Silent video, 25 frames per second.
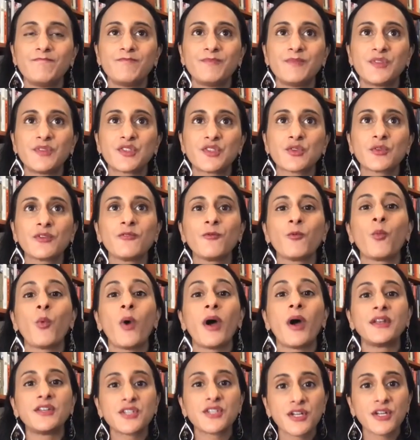sort of
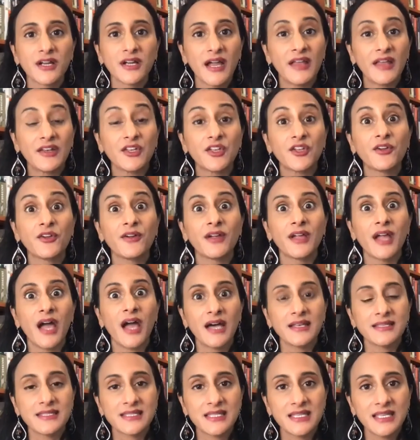wonder and
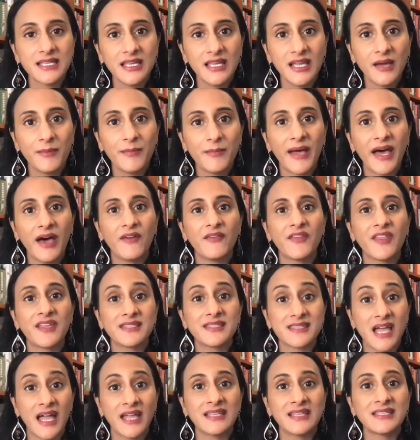curiosity about that
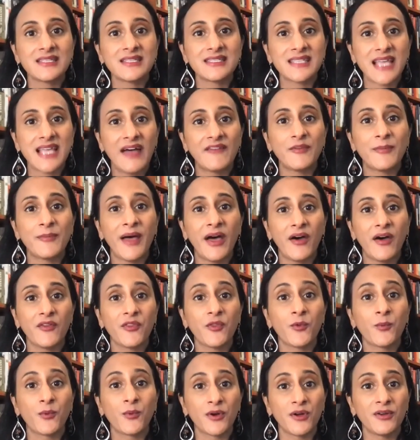scientists have about the
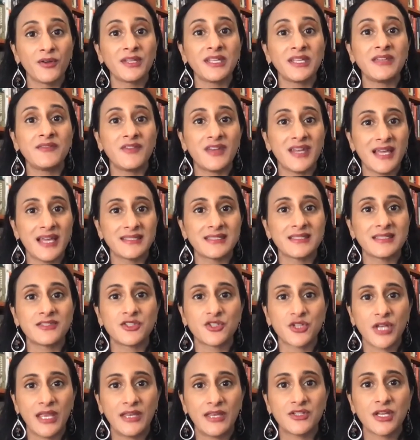world even as it's
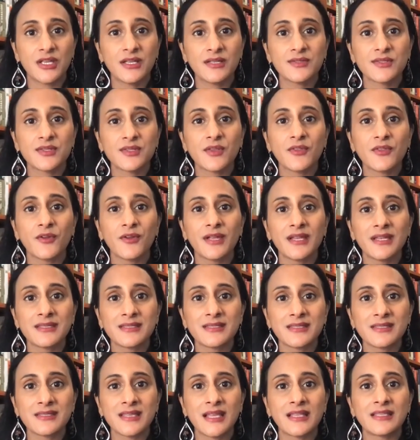changing so there is a
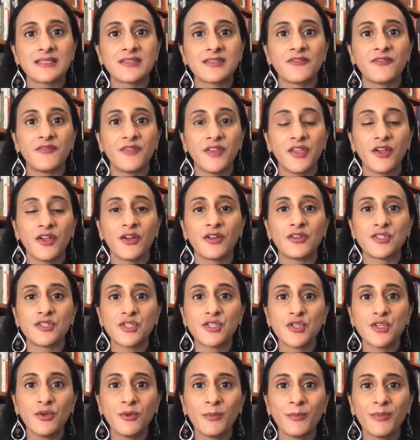sense of fear and
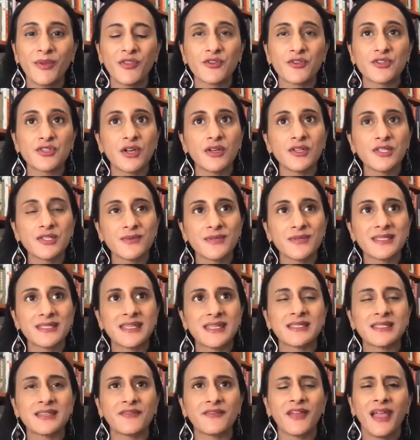doom but there's also a
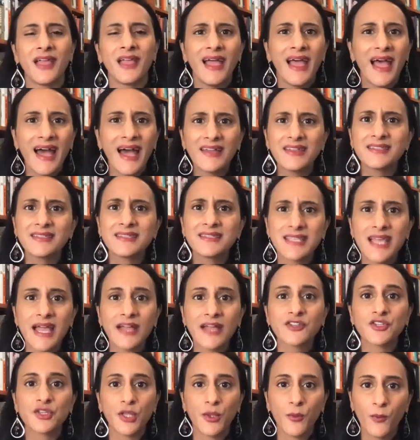sense of how does this
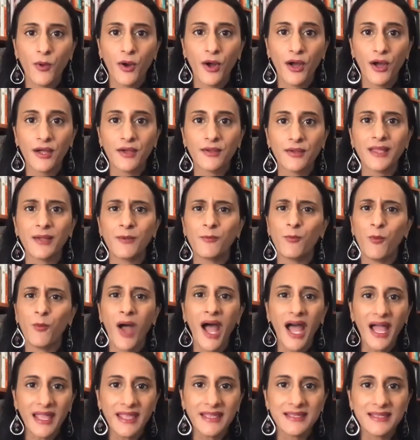actually work like why
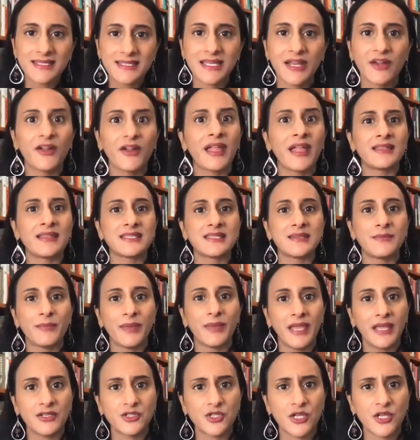is narragansett
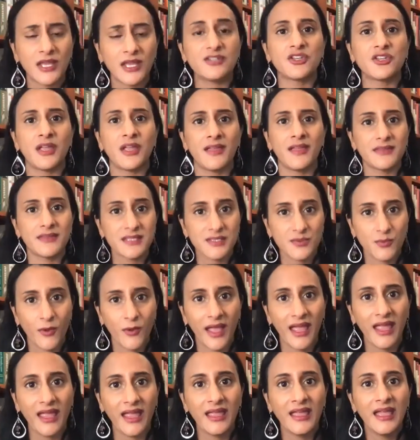bay changing in this
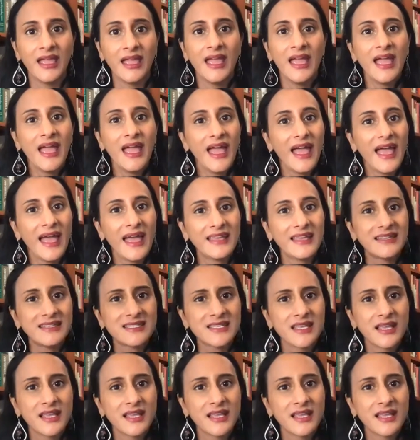way and